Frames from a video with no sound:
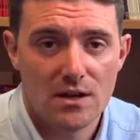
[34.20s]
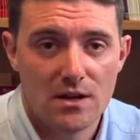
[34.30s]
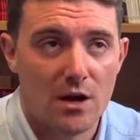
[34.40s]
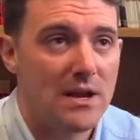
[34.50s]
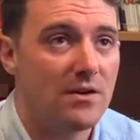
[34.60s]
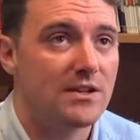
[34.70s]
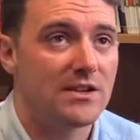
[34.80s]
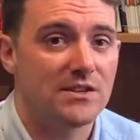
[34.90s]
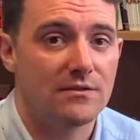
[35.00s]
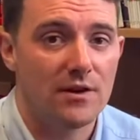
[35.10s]
Now I'm here at
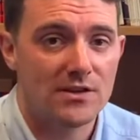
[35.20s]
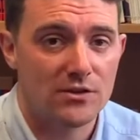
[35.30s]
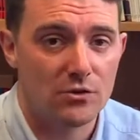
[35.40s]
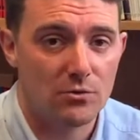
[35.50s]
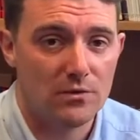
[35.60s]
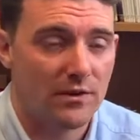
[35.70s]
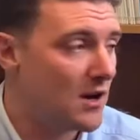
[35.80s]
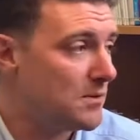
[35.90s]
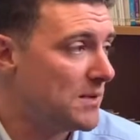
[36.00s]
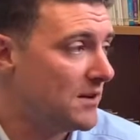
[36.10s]
Dunster First School with
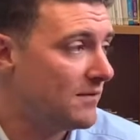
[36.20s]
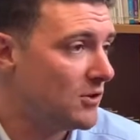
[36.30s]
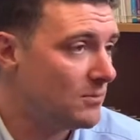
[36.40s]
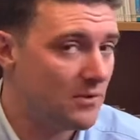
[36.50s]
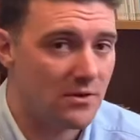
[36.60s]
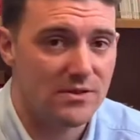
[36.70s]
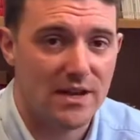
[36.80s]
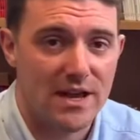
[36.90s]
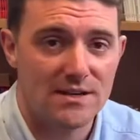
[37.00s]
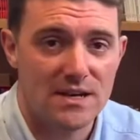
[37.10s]
Naomi Phil, who's
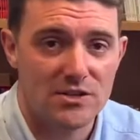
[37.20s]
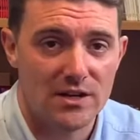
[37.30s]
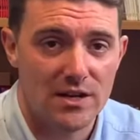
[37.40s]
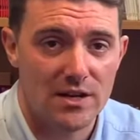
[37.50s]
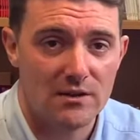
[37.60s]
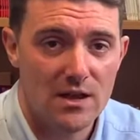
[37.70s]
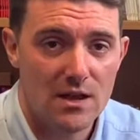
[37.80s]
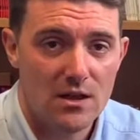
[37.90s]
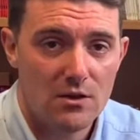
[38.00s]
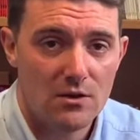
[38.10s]
the head teacher here,
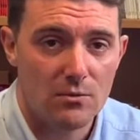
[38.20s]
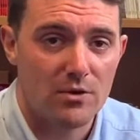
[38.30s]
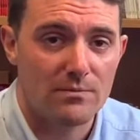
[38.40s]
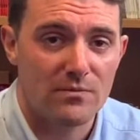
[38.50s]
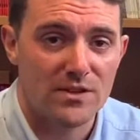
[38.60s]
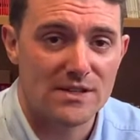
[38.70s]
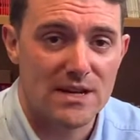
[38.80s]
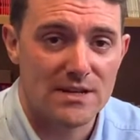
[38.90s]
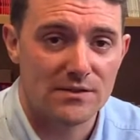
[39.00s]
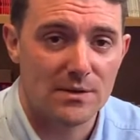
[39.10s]
who were in
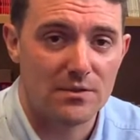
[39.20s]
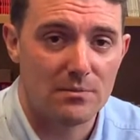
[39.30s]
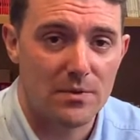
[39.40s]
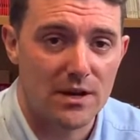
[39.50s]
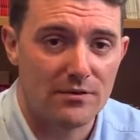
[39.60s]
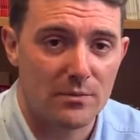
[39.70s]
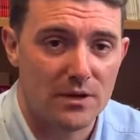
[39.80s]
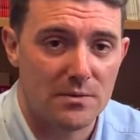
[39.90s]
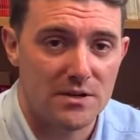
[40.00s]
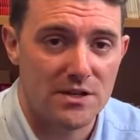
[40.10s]
receipt of some of the money from the
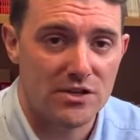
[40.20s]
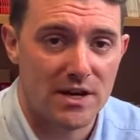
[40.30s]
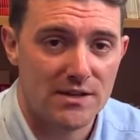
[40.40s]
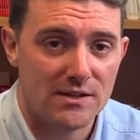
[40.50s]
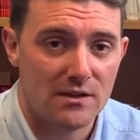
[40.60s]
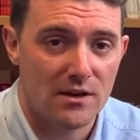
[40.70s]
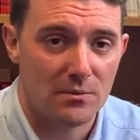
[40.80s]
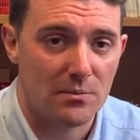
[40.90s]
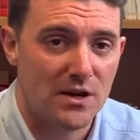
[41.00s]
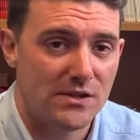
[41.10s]
Community Chest, and
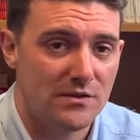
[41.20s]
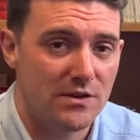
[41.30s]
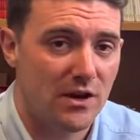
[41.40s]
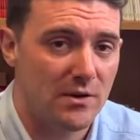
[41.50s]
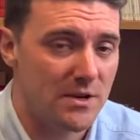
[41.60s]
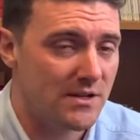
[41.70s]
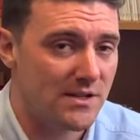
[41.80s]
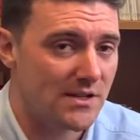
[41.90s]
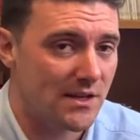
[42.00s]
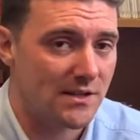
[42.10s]
I'll pass over to Naomi to
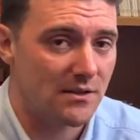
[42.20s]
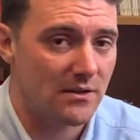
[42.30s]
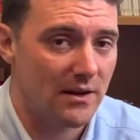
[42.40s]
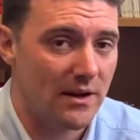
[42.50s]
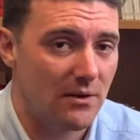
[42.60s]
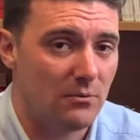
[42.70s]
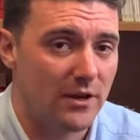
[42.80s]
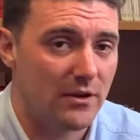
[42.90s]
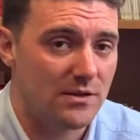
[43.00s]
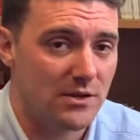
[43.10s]
discuss what
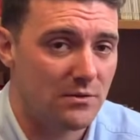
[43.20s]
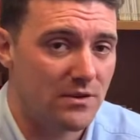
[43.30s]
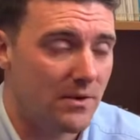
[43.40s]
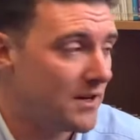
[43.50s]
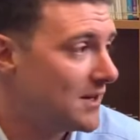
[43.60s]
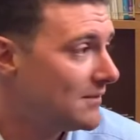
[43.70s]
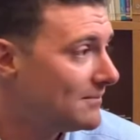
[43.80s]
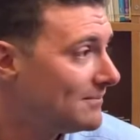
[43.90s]
they're going to do with the money.